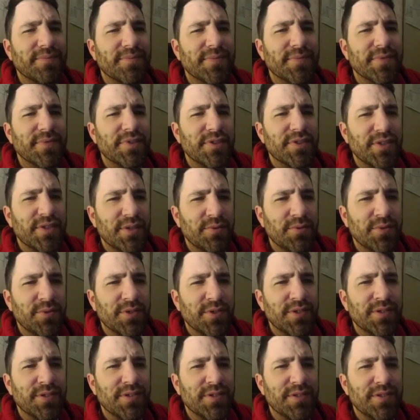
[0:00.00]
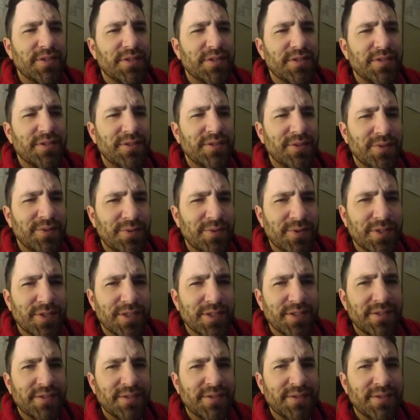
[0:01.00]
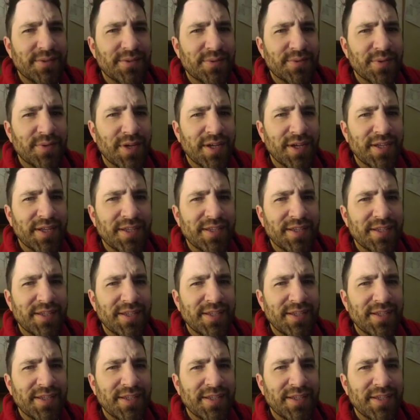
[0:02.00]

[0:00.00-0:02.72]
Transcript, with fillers: she would do this, right?